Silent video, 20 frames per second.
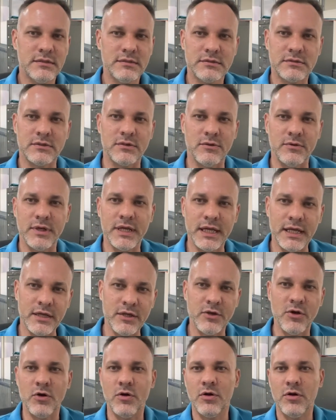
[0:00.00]
So in
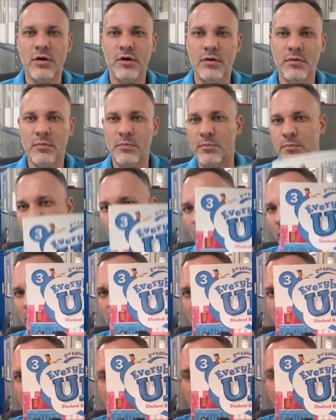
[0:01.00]
your
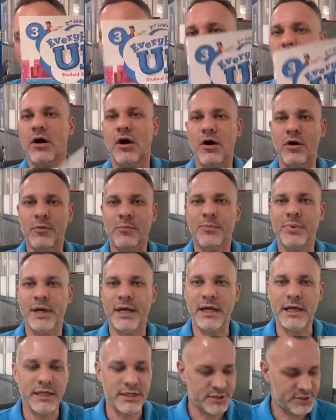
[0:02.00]
books on
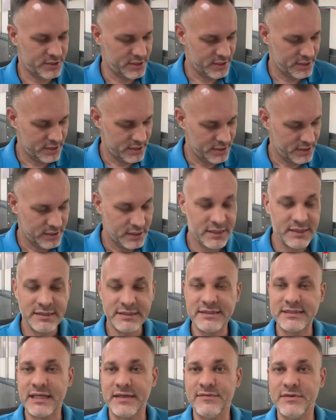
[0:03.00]
page
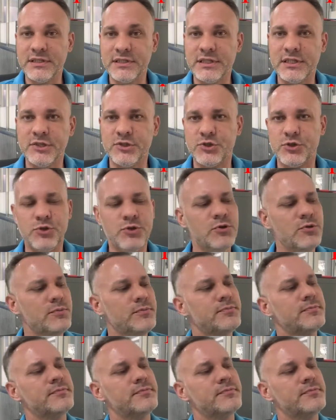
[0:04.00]
72,